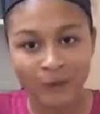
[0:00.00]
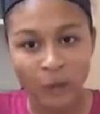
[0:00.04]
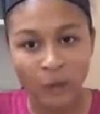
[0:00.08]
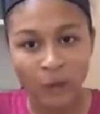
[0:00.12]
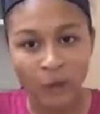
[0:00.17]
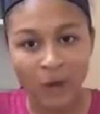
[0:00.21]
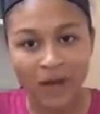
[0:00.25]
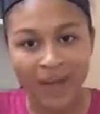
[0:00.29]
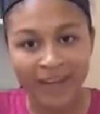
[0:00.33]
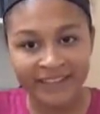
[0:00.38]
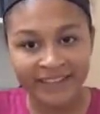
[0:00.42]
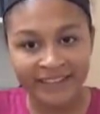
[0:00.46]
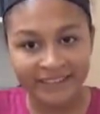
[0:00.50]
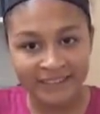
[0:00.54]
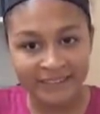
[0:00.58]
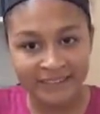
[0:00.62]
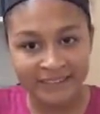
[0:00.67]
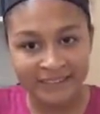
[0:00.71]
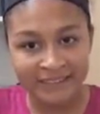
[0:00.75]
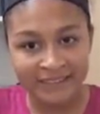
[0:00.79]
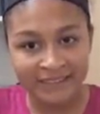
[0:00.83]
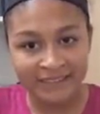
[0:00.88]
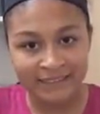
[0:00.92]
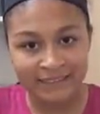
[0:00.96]
What?
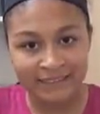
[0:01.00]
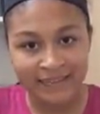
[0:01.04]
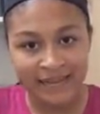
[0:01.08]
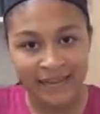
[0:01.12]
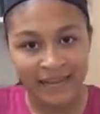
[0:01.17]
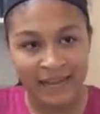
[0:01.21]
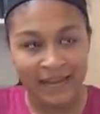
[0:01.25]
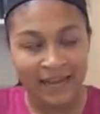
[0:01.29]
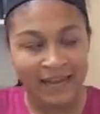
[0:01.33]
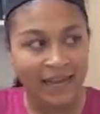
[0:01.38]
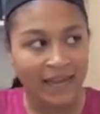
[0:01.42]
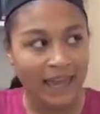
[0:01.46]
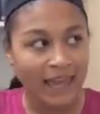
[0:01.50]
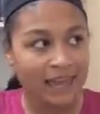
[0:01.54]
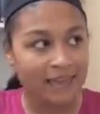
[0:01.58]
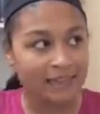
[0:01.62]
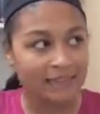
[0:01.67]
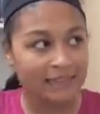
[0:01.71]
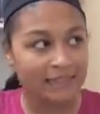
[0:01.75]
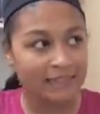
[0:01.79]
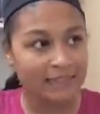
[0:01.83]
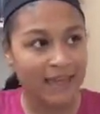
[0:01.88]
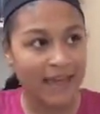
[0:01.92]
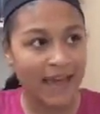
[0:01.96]

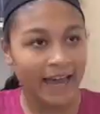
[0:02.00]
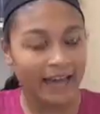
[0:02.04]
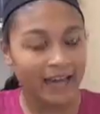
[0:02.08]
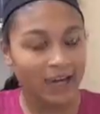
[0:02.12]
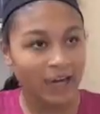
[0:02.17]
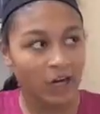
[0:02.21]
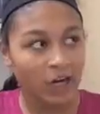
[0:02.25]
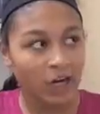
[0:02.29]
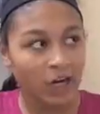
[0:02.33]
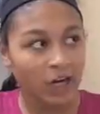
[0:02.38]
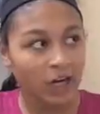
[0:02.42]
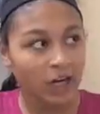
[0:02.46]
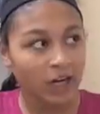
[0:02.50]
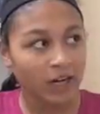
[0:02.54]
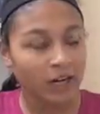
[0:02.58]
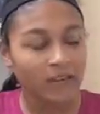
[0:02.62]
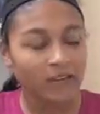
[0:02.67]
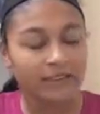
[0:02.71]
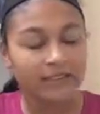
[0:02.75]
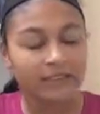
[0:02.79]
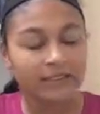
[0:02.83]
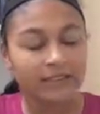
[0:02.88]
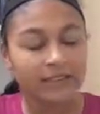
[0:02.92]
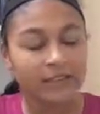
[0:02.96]
Inside her?
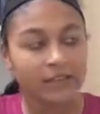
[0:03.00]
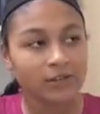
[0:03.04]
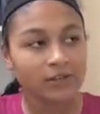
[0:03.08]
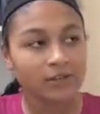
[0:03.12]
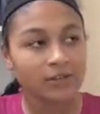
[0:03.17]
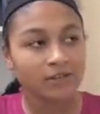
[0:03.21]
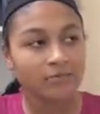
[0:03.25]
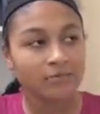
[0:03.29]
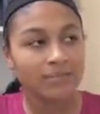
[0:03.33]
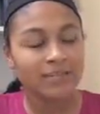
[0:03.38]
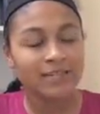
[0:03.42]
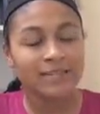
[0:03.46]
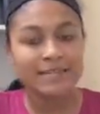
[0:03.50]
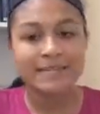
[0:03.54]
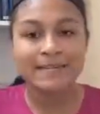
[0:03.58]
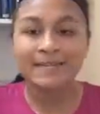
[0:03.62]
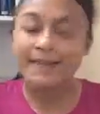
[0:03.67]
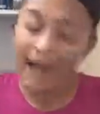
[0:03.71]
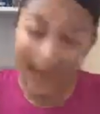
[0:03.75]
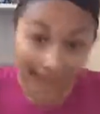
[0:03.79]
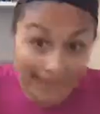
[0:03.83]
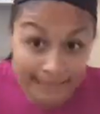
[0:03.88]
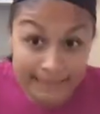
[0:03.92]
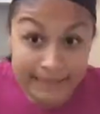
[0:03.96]
Excuse me,
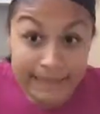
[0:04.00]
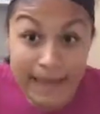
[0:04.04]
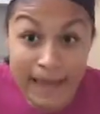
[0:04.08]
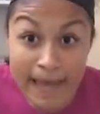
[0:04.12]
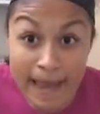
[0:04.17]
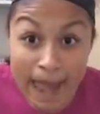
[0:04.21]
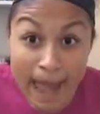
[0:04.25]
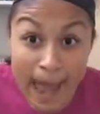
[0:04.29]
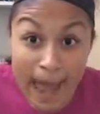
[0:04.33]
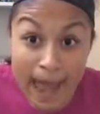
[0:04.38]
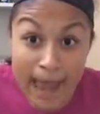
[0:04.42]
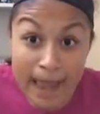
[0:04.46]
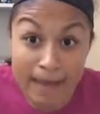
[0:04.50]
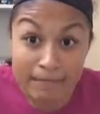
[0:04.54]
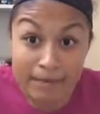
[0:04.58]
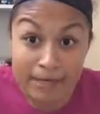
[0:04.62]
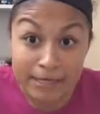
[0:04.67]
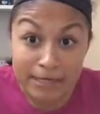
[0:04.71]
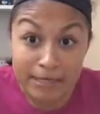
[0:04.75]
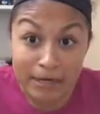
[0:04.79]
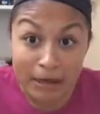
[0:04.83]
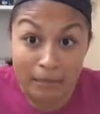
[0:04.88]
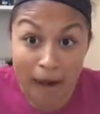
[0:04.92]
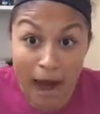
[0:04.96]
not today,
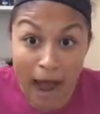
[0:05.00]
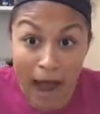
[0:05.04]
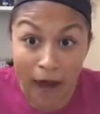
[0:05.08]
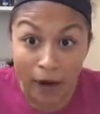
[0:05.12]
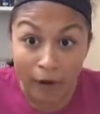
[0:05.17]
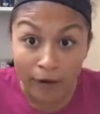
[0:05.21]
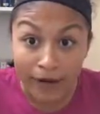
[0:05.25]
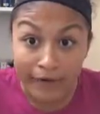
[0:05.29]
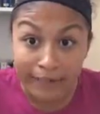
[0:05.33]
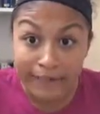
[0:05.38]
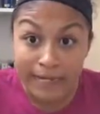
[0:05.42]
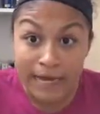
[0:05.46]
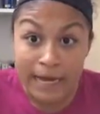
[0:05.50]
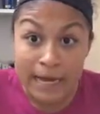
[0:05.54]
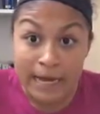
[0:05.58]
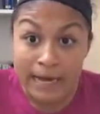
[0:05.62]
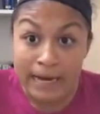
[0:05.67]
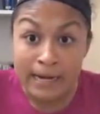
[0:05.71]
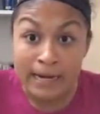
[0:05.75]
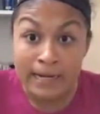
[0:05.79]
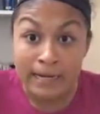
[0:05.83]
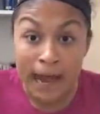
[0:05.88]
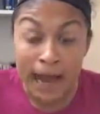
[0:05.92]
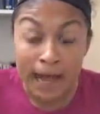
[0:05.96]
Mr. Pirate.
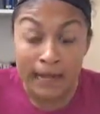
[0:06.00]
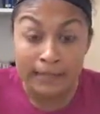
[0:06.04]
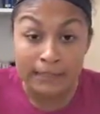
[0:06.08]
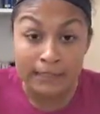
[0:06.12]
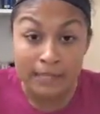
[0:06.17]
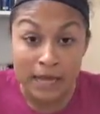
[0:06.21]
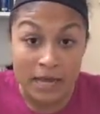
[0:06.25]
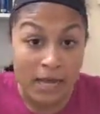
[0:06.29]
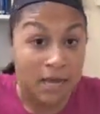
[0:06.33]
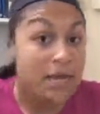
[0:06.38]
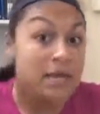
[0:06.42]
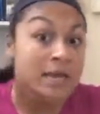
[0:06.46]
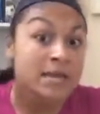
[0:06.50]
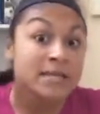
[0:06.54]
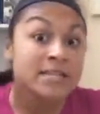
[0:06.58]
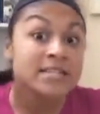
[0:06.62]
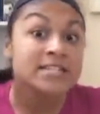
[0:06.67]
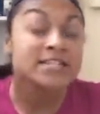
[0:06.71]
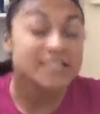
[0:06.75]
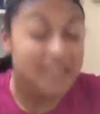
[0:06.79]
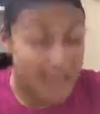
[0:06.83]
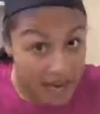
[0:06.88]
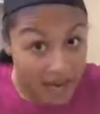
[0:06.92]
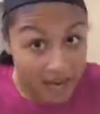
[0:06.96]
Not
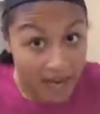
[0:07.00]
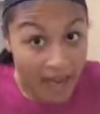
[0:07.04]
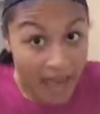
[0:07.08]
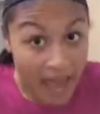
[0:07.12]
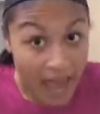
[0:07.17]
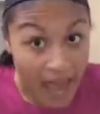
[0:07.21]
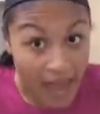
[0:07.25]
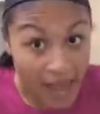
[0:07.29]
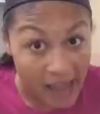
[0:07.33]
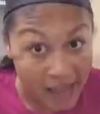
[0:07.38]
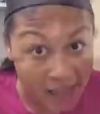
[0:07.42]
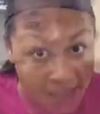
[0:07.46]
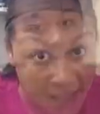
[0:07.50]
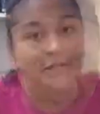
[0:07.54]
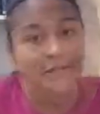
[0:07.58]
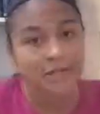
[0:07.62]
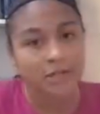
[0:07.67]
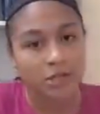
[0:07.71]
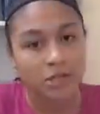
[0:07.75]
today.